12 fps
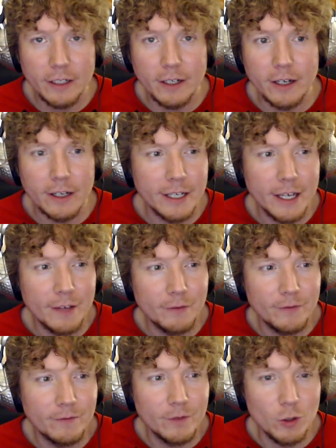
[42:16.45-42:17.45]

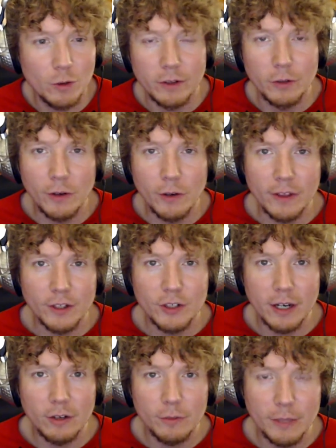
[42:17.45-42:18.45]
If you are new to the
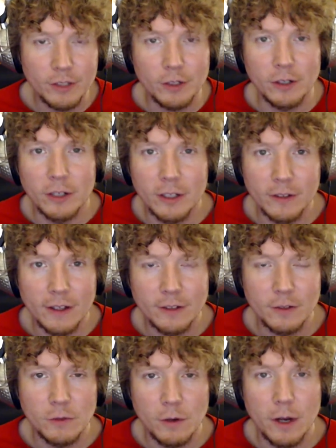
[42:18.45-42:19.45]
channel, make sure you hit that
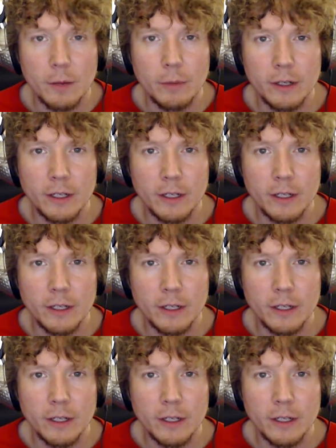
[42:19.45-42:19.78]
subscribe button,